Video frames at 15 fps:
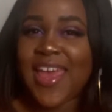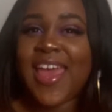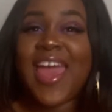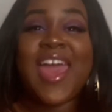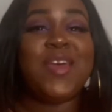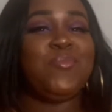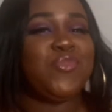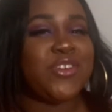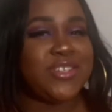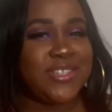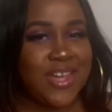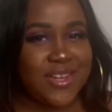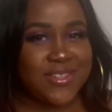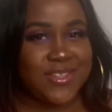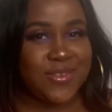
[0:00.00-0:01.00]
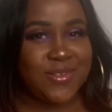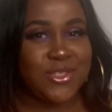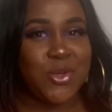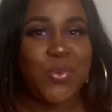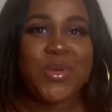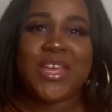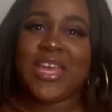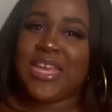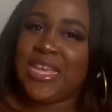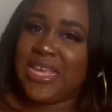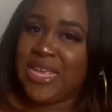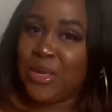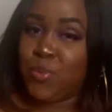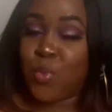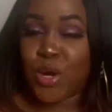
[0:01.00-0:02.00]
and productive so we can
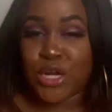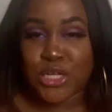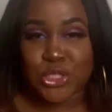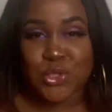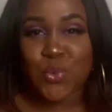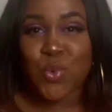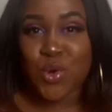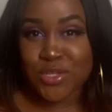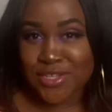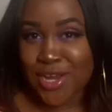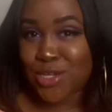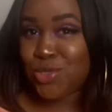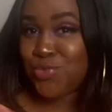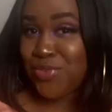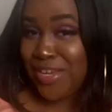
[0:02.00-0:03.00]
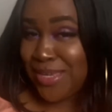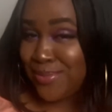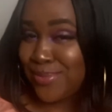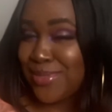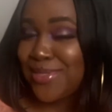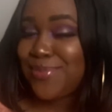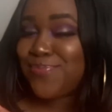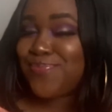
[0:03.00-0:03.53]
keep working towards our dreams.